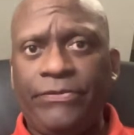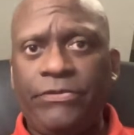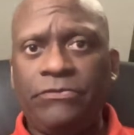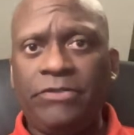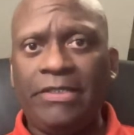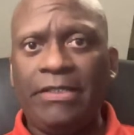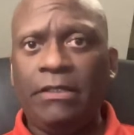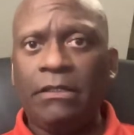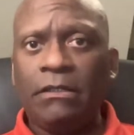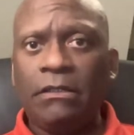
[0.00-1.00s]
to really
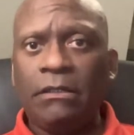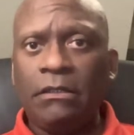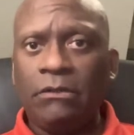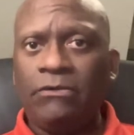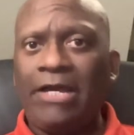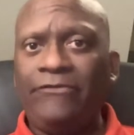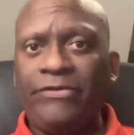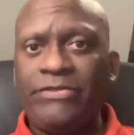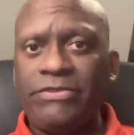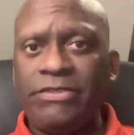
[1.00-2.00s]
arrive
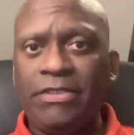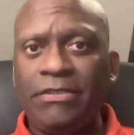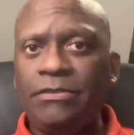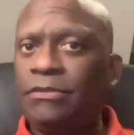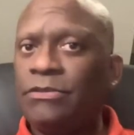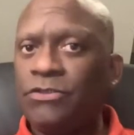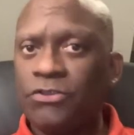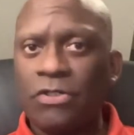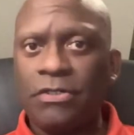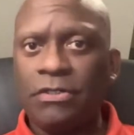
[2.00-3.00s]
on the scene,
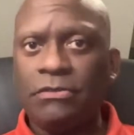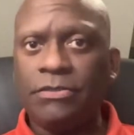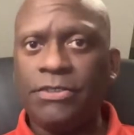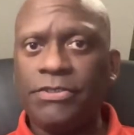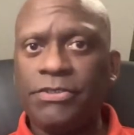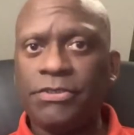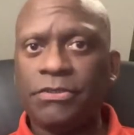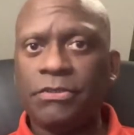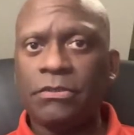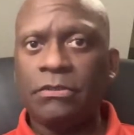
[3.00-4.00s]
chart a course,
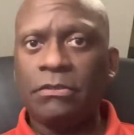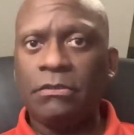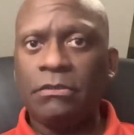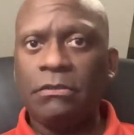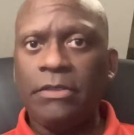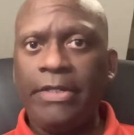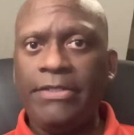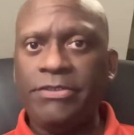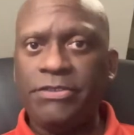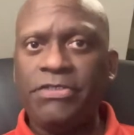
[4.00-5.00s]

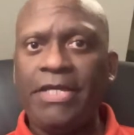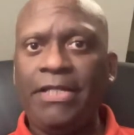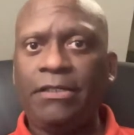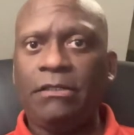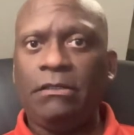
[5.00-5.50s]
and set